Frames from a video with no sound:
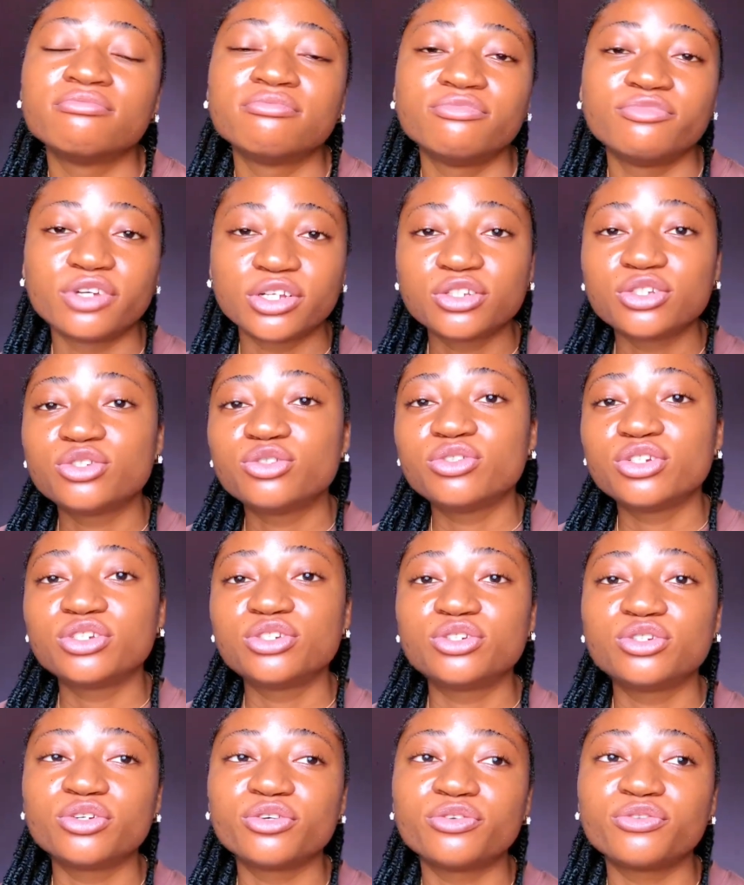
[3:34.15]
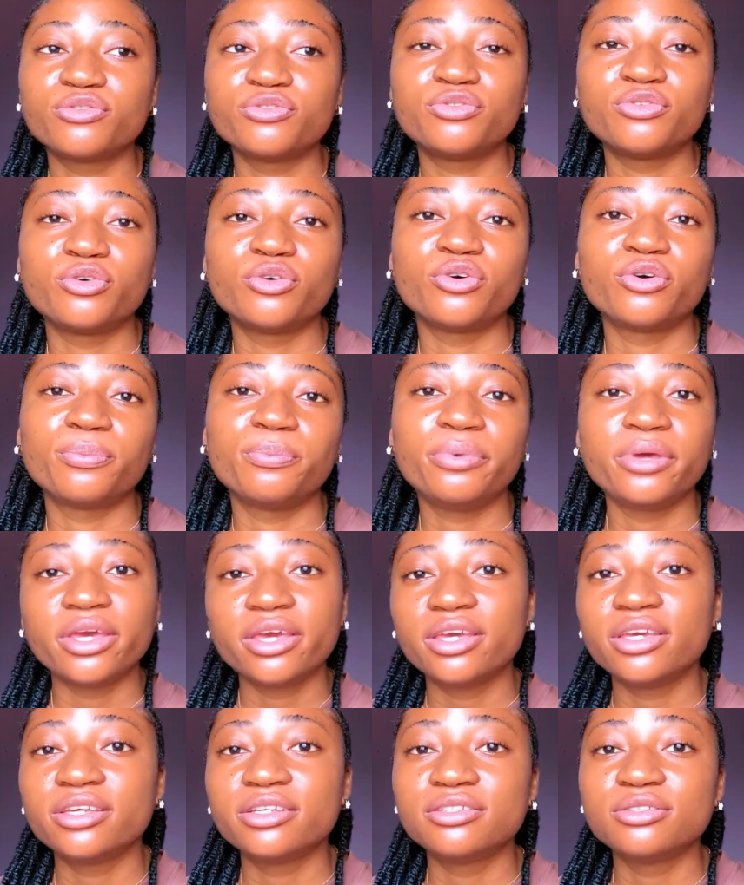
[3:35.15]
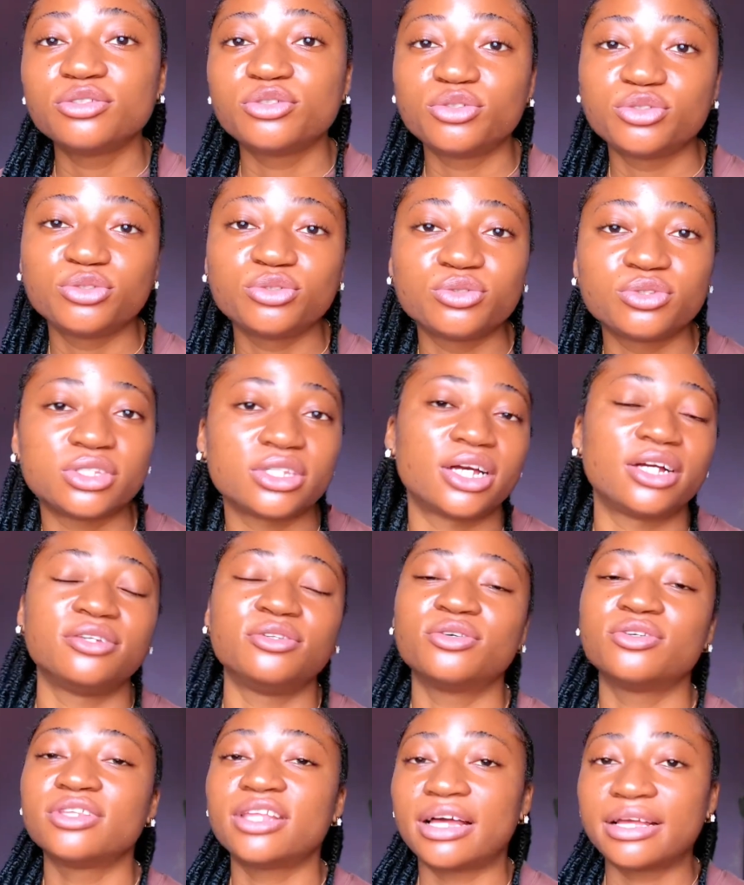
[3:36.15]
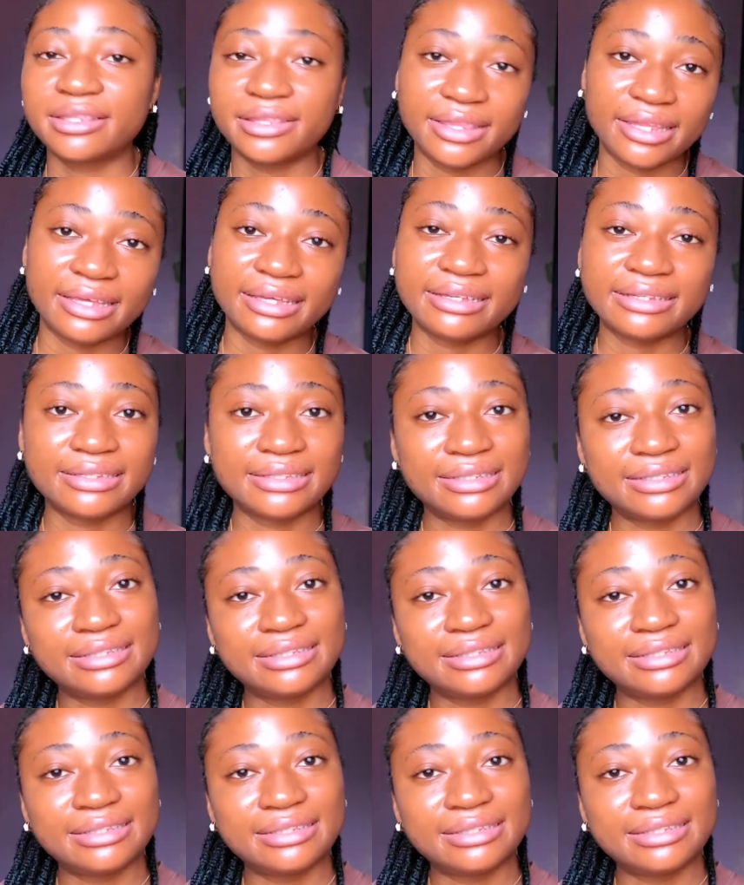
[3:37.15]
registration, for paying dues and other things.